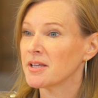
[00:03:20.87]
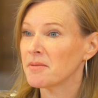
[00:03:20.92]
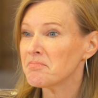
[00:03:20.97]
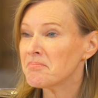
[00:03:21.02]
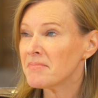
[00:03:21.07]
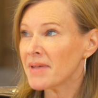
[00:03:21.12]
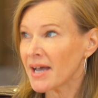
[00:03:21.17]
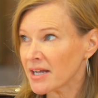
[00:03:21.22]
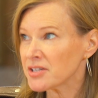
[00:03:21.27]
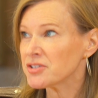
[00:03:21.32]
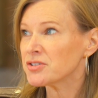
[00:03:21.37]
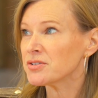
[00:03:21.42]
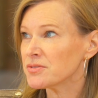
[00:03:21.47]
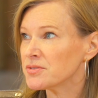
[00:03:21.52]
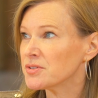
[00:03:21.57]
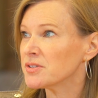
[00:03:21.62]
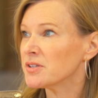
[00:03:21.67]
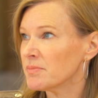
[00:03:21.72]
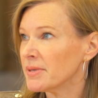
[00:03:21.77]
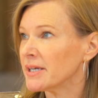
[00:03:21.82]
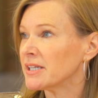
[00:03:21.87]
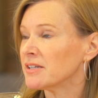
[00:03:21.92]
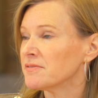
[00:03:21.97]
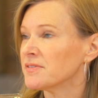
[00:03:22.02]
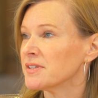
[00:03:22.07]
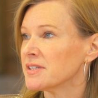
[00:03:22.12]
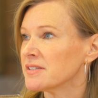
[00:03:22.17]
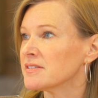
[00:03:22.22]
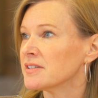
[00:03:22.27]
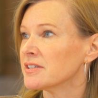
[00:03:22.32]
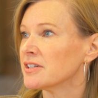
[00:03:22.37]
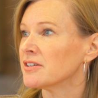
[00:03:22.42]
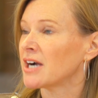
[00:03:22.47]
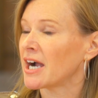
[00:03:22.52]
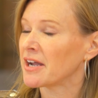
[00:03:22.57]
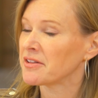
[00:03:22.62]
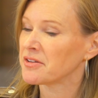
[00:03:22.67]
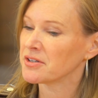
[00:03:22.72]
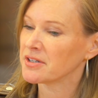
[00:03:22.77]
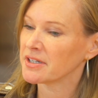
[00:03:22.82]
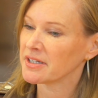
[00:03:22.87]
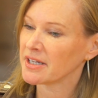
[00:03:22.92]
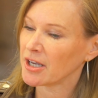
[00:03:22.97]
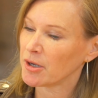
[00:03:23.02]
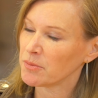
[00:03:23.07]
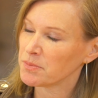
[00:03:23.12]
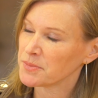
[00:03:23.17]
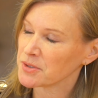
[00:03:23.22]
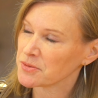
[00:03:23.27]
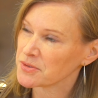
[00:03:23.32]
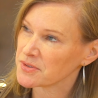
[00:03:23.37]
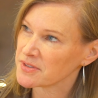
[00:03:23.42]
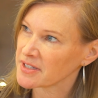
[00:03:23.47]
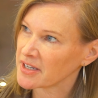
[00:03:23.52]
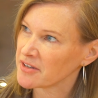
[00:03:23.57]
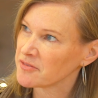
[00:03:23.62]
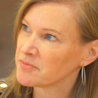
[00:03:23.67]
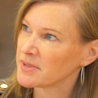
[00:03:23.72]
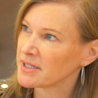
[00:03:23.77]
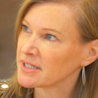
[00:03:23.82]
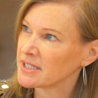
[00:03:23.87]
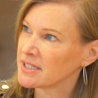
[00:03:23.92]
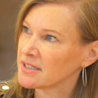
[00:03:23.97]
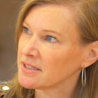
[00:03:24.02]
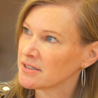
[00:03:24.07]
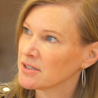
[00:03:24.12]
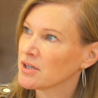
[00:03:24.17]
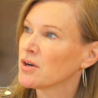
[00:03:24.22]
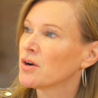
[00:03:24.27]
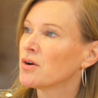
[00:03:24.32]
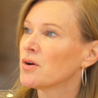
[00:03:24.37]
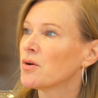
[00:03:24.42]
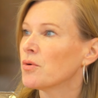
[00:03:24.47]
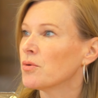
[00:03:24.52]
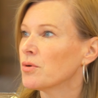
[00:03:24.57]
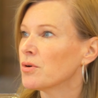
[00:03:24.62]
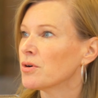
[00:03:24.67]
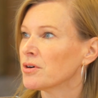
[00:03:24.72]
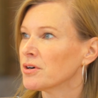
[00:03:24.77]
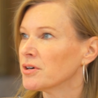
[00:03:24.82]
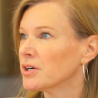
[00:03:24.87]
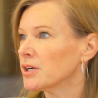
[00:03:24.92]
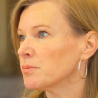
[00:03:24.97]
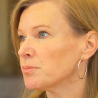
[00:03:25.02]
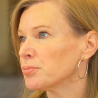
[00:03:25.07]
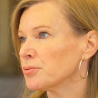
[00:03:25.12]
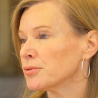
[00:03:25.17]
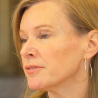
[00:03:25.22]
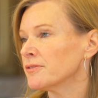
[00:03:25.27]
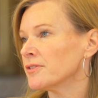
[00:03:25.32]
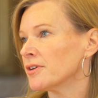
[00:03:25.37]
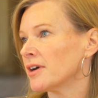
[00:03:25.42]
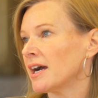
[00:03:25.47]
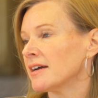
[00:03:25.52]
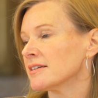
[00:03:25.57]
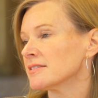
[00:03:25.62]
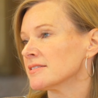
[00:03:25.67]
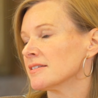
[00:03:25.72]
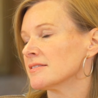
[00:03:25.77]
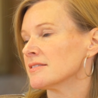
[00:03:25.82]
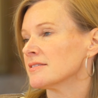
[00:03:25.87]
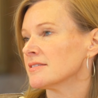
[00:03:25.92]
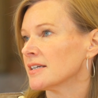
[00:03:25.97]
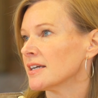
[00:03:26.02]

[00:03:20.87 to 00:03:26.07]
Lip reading: then match you to the benefits that are either going to help you save money or improve your access to